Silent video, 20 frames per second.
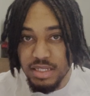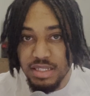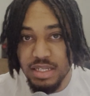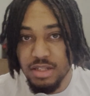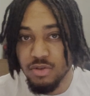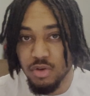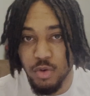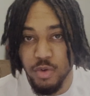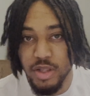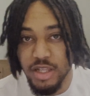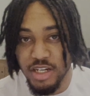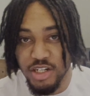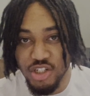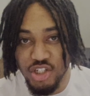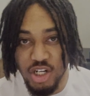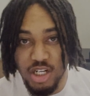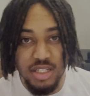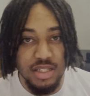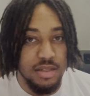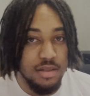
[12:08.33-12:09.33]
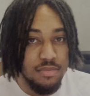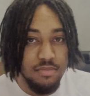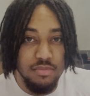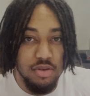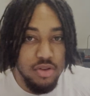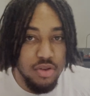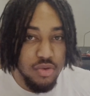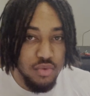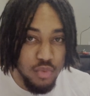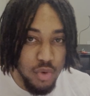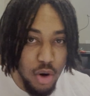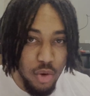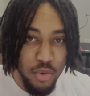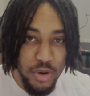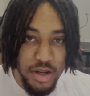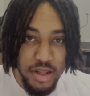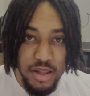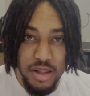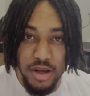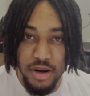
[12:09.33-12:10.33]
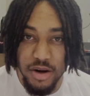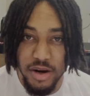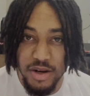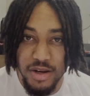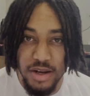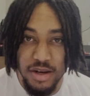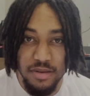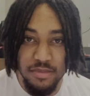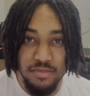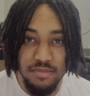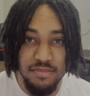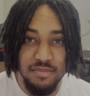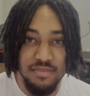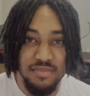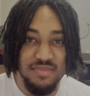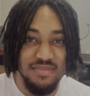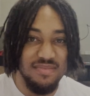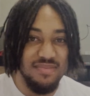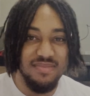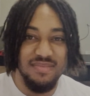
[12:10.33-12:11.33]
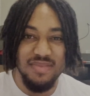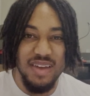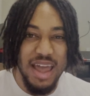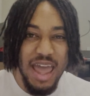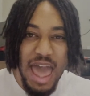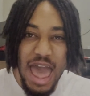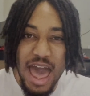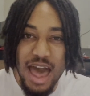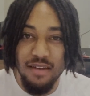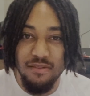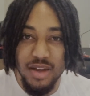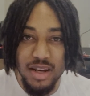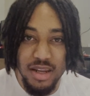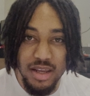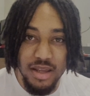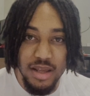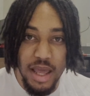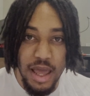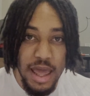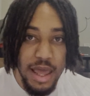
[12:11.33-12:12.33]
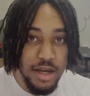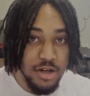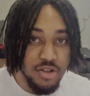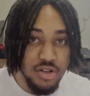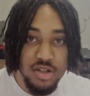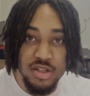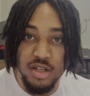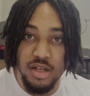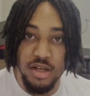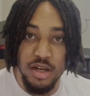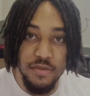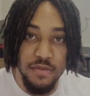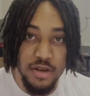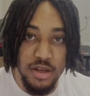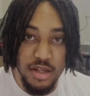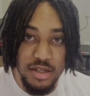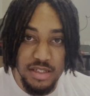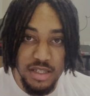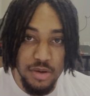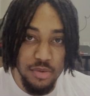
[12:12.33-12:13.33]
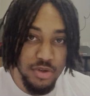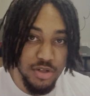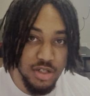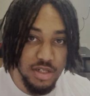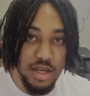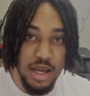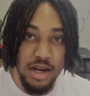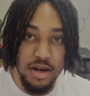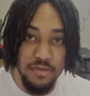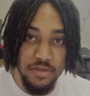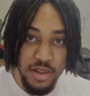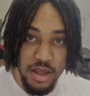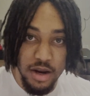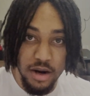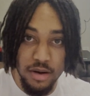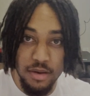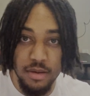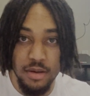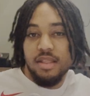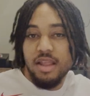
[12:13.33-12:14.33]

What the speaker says: scenes are really just thrown in there. It didn't have any extra significance. They were just kind of there.